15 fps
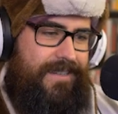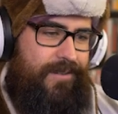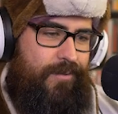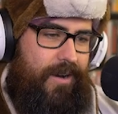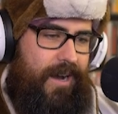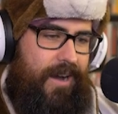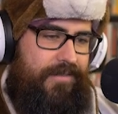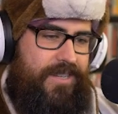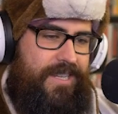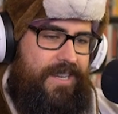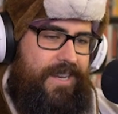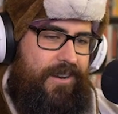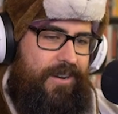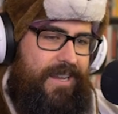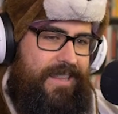You
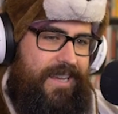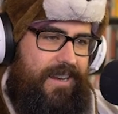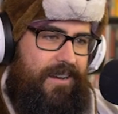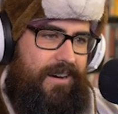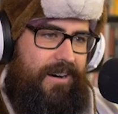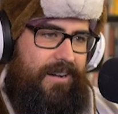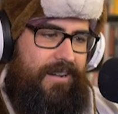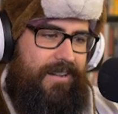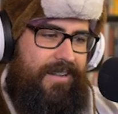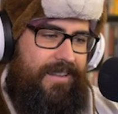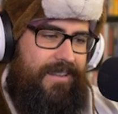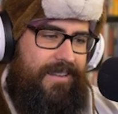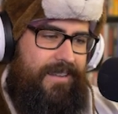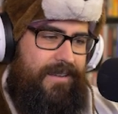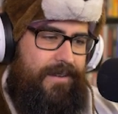obviously didn't hear anything at all.
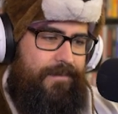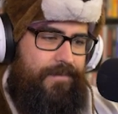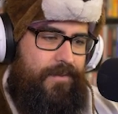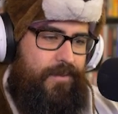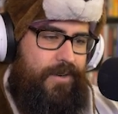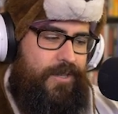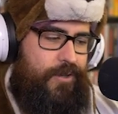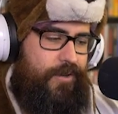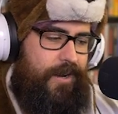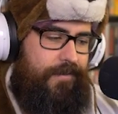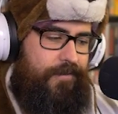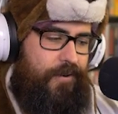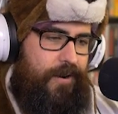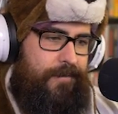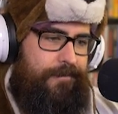You. Where did you
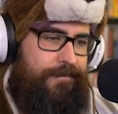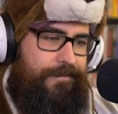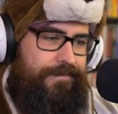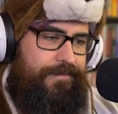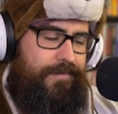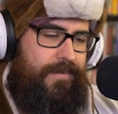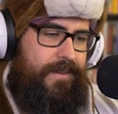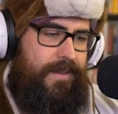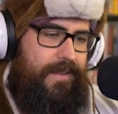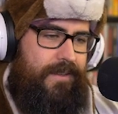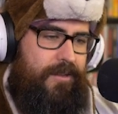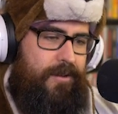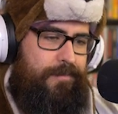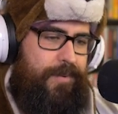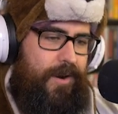come from? Um, a
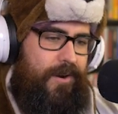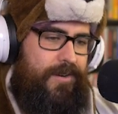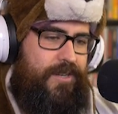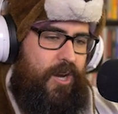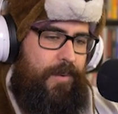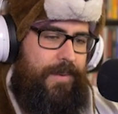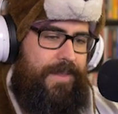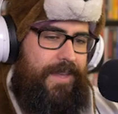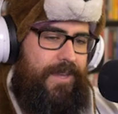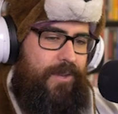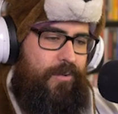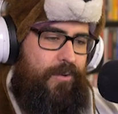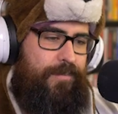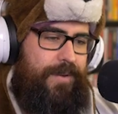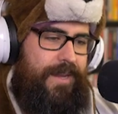little bird told me that
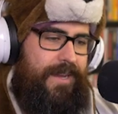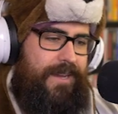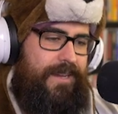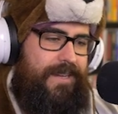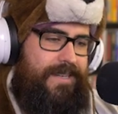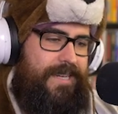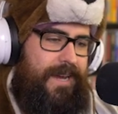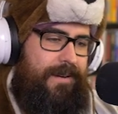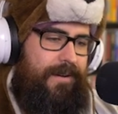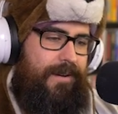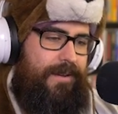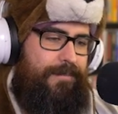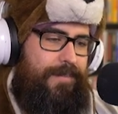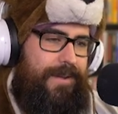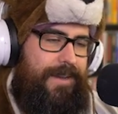you would be a good time.
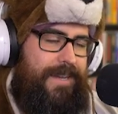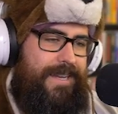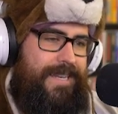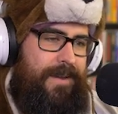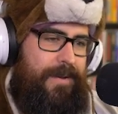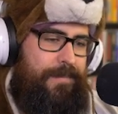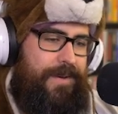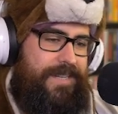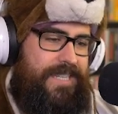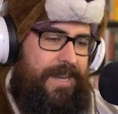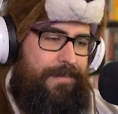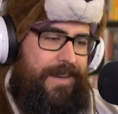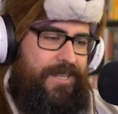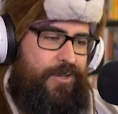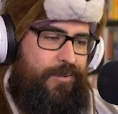It'd uh, be a good time to bust
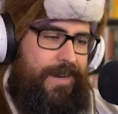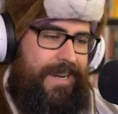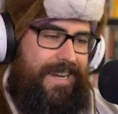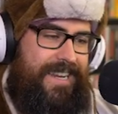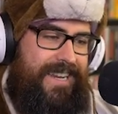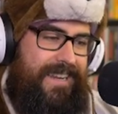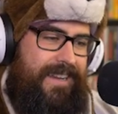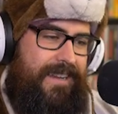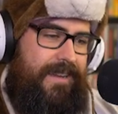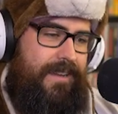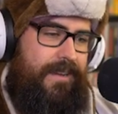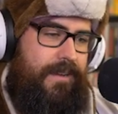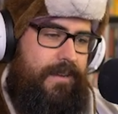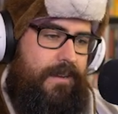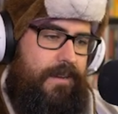out my trick.
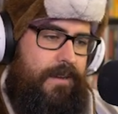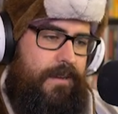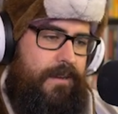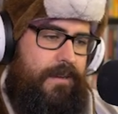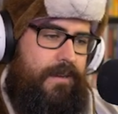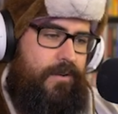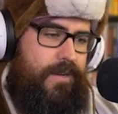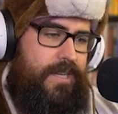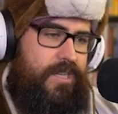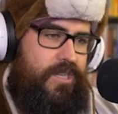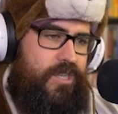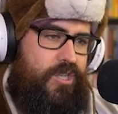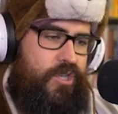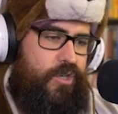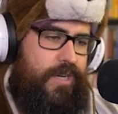
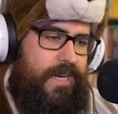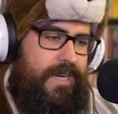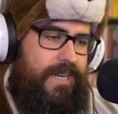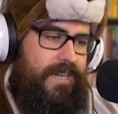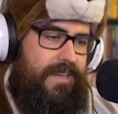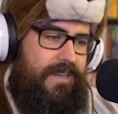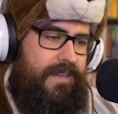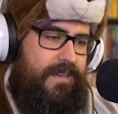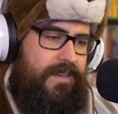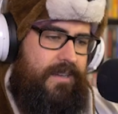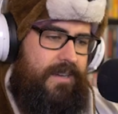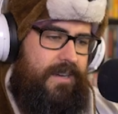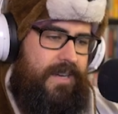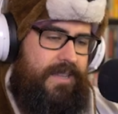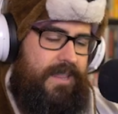Kokichi's trick. Ah,
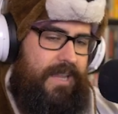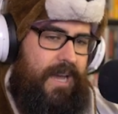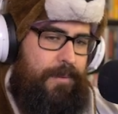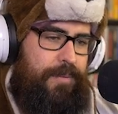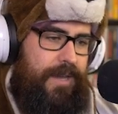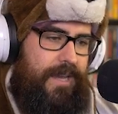oh. the lot